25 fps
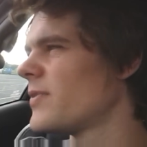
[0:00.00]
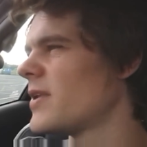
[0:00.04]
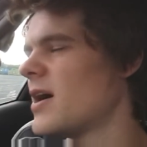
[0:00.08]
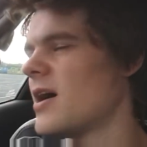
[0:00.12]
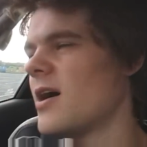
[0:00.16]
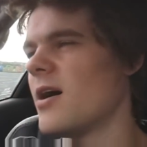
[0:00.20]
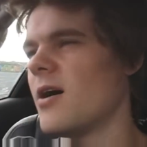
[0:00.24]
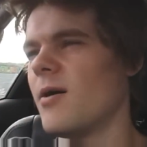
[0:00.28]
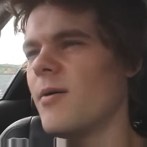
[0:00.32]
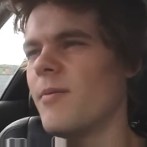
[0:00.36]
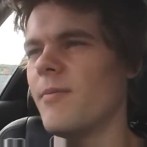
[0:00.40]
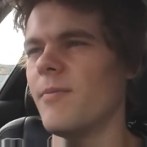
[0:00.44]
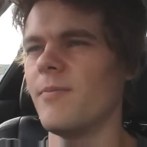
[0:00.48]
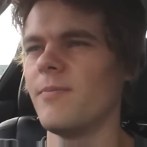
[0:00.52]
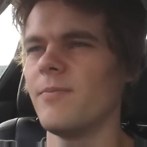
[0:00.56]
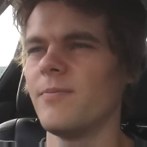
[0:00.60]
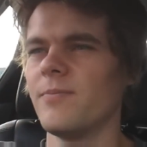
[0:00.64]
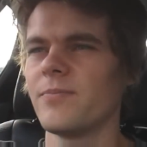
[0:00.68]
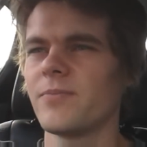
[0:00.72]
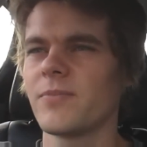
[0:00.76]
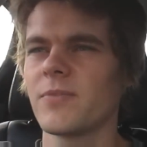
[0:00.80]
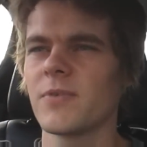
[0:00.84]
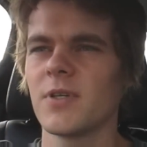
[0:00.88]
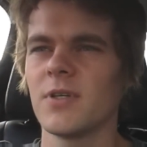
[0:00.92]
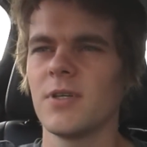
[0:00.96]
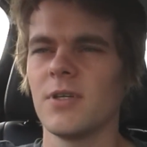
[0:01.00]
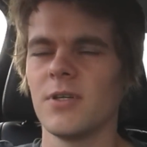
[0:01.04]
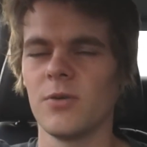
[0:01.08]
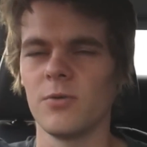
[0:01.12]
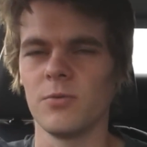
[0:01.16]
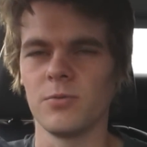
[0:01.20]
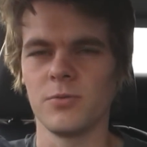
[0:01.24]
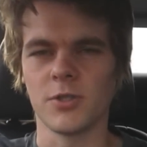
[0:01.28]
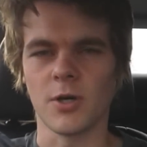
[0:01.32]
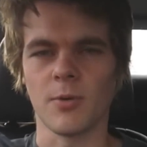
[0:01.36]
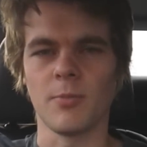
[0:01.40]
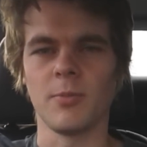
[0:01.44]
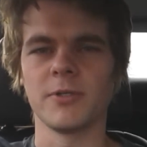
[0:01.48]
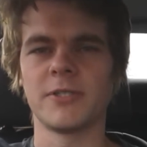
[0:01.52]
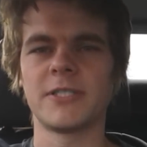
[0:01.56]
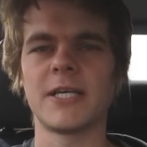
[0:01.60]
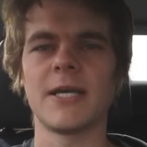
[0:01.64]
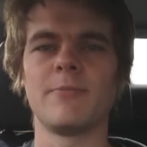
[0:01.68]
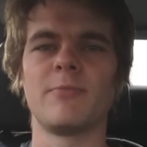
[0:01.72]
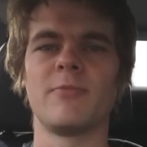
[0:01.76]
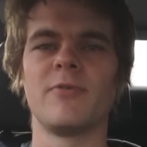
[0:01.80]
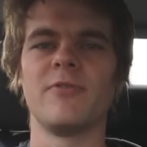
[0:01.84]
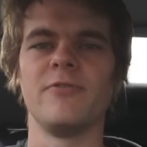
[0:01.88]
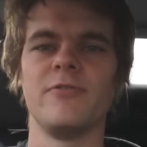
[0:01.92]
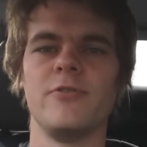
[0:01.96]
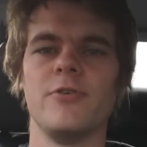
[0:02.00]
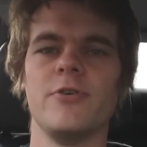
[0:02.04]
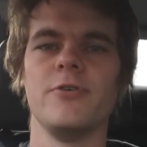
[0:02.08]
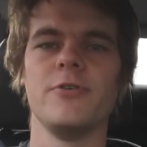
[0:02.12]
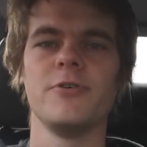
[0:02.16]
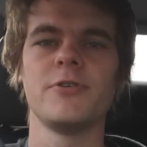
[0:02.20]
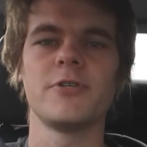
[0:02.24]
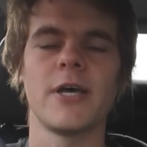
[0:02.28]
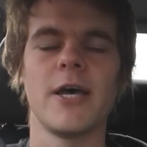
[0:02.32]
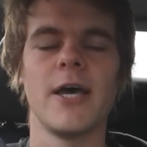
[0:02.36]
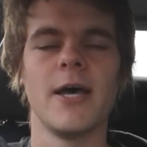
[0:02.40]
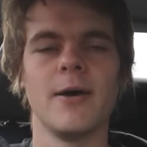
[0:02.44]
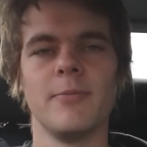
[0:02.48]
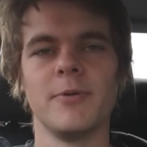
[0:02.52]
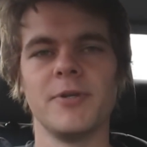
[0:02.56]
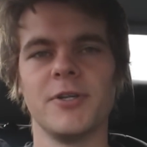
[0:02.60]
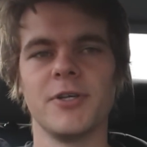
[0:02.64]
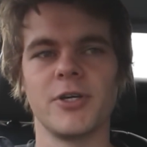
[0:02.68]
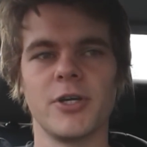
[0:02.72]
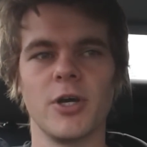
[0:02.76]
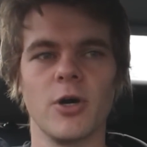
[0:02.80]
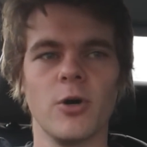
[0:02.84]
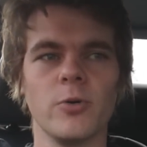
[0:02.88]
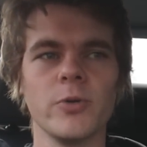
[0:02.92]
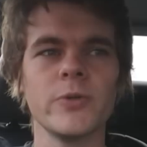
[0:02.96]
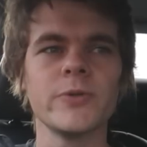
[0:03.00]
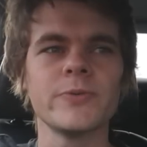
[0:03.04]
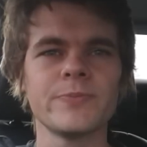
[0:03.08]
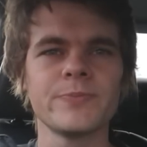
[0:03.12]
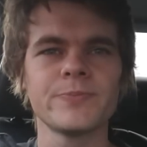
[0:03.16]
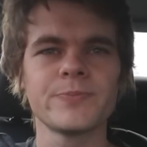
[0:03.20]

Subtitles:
double team reviews of him and the goat,